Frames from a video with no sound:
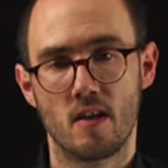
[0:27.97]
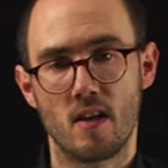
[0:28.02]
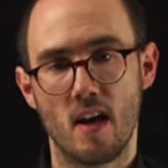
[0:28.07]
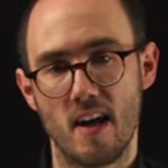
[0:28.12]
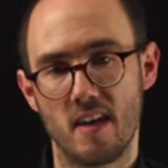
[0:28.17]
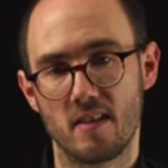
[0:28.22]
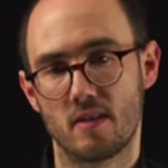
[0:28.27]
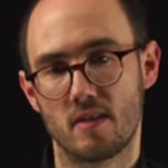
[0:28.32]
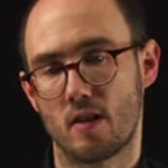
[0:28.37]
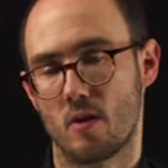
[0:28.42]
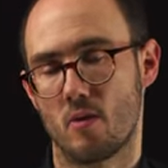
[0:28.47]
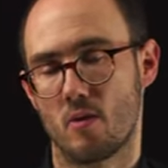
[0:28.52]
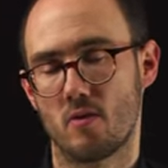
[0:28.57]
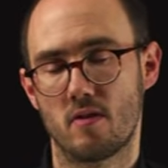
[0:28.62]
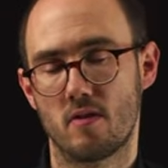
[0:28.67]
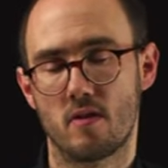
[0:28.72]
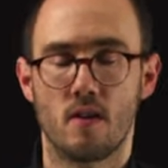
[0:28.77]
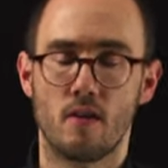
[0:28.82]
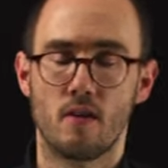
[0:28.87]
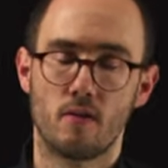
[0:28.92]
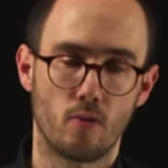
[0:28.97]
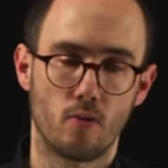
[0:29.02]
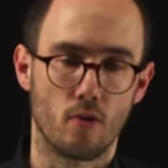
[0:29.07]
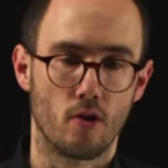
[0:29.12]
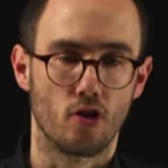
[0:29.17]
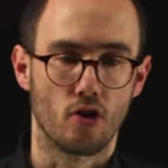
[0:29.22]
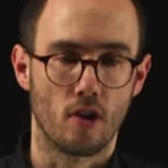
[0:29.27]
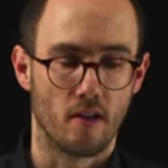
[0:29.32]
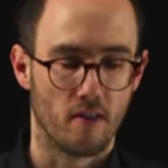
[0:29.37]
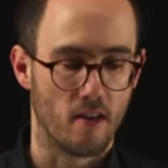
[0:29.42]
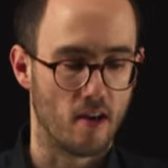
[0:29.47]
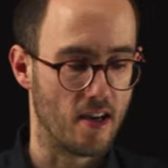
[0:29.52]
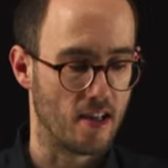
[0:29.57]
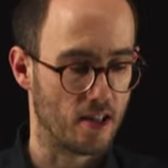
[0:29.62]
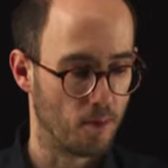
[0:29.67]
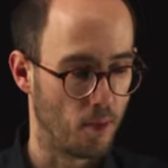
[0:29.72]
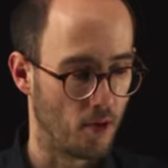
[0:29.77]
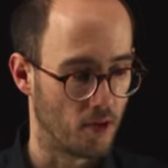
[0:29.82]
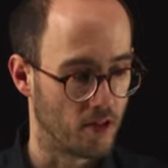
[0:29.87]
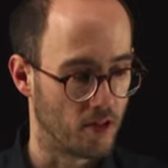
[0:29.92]
as close to each other as
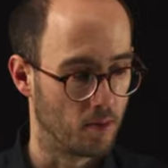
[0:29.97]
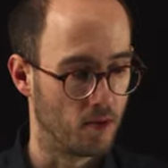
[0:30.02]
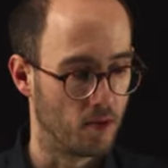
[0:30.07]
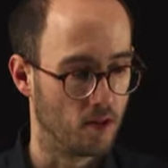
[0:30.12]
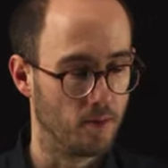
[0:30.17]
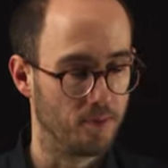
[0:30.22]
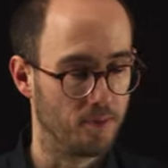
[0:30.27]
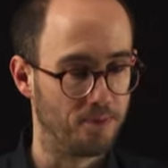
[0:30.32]
possible.